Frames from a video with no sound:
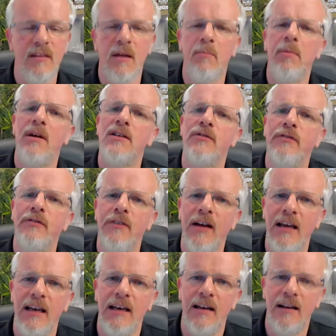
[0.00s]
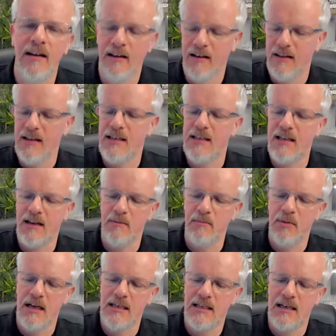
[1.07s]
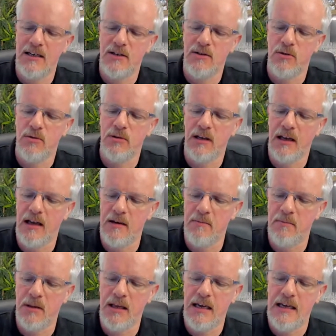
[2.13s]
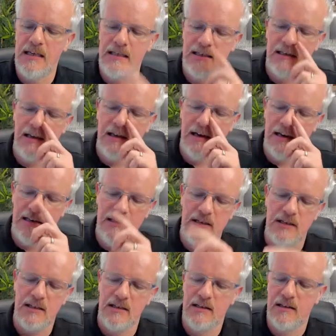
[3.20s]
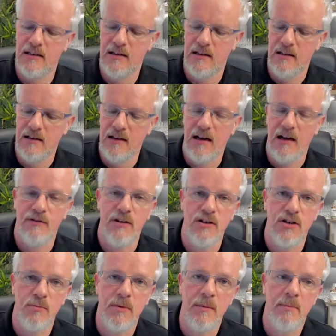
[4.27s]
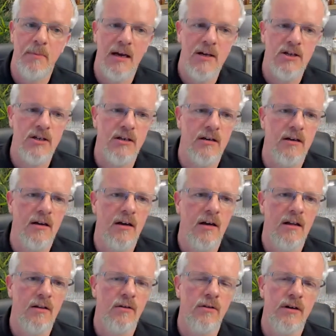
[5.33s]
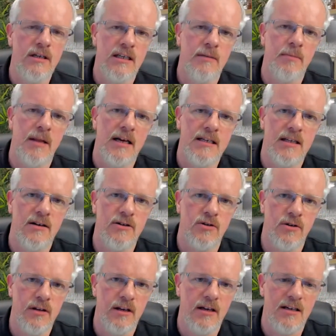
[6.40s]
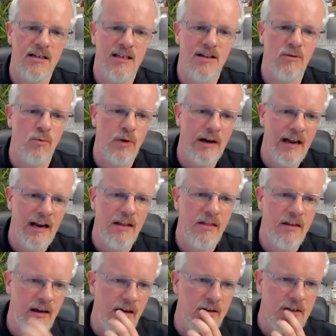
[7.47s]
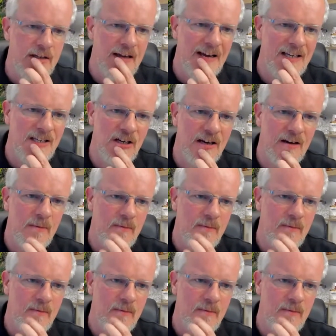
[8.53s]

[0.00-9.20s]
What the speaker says: But it's fine. The sticking plaster is holding it in place. And I have to just be patient. The only reason the plaster is on there because I don't want anything else catching it.